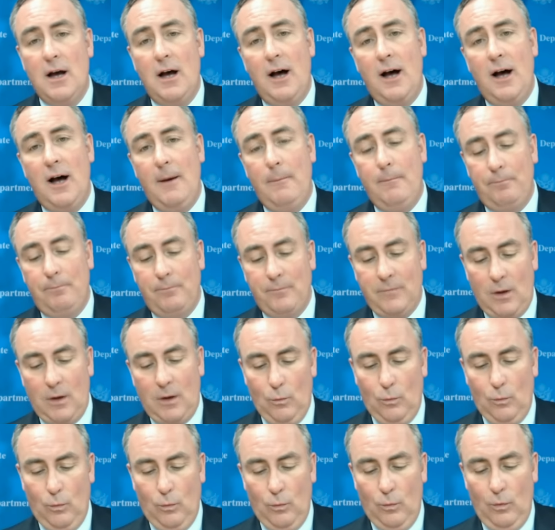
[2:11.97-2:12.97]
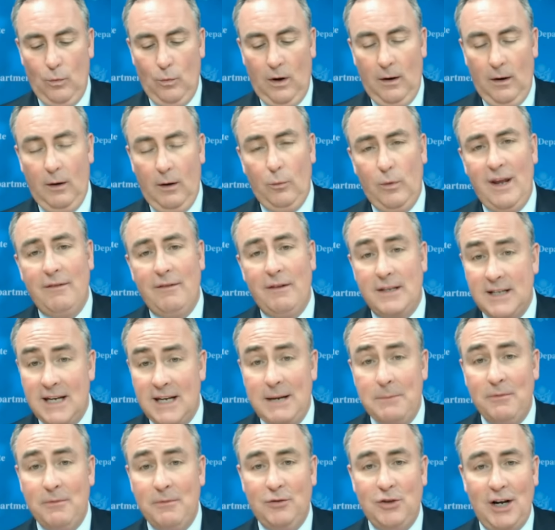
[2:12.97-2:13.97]
Um, we have a
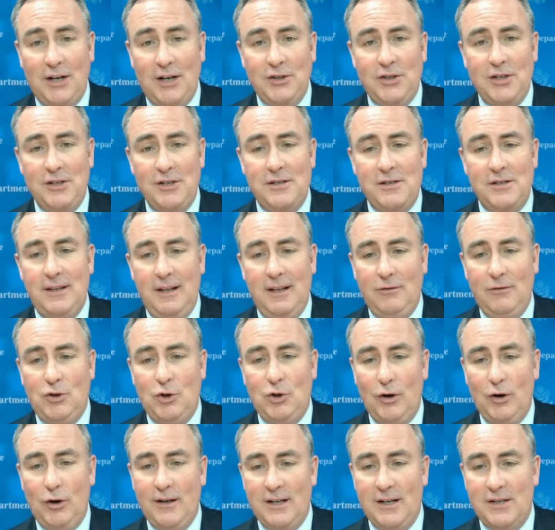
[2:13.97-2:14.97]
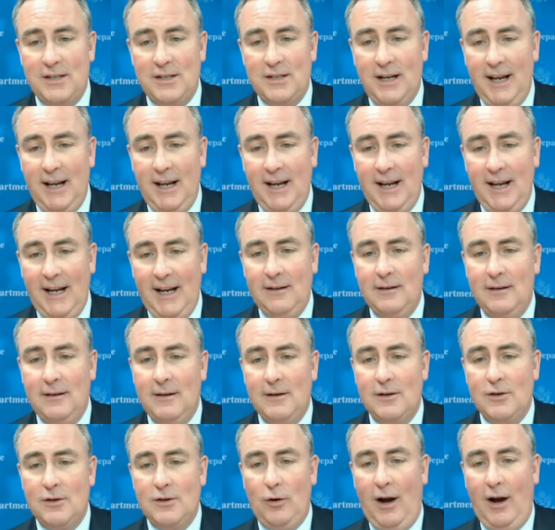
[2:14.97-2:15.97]
team of judges. They've joined us today.
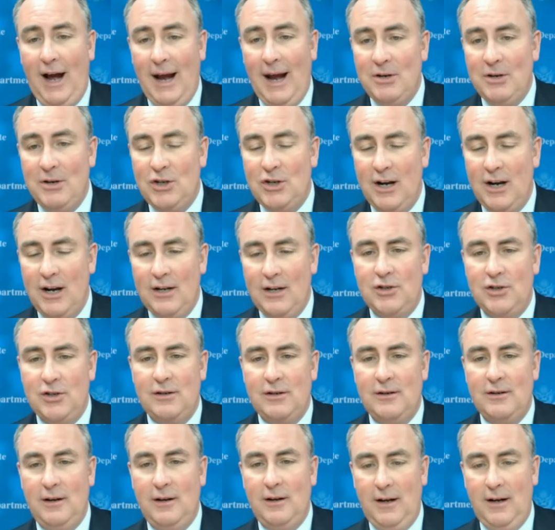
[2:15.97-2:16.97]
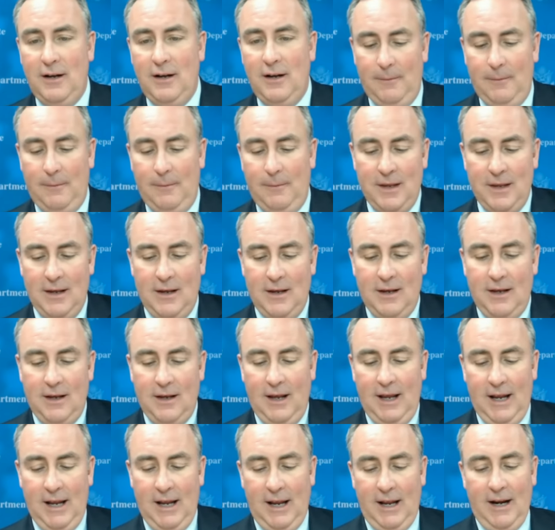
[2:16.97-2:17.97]
So, I'm a judge, um,
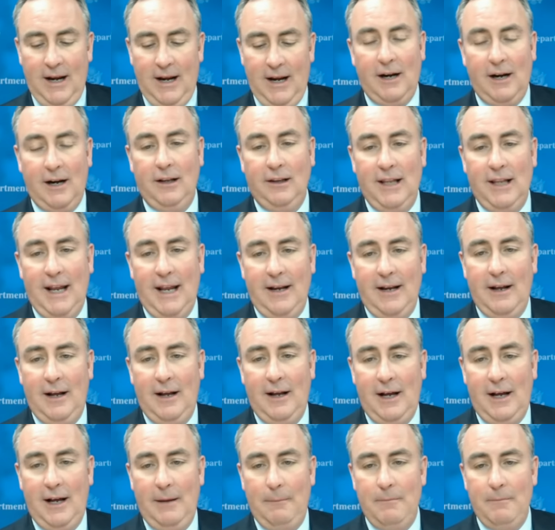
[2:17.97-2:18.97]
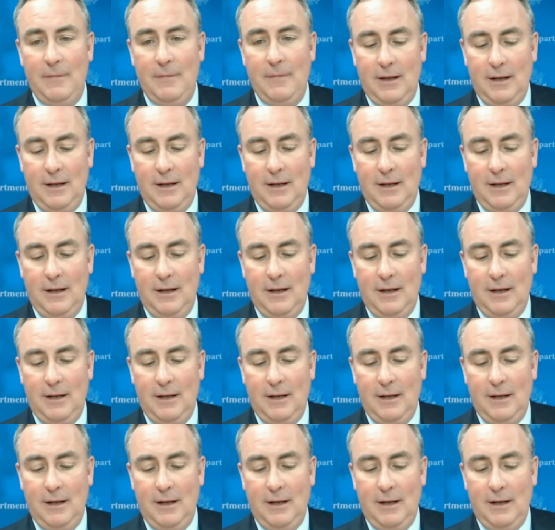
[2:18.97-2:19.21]
and I'm going to let um,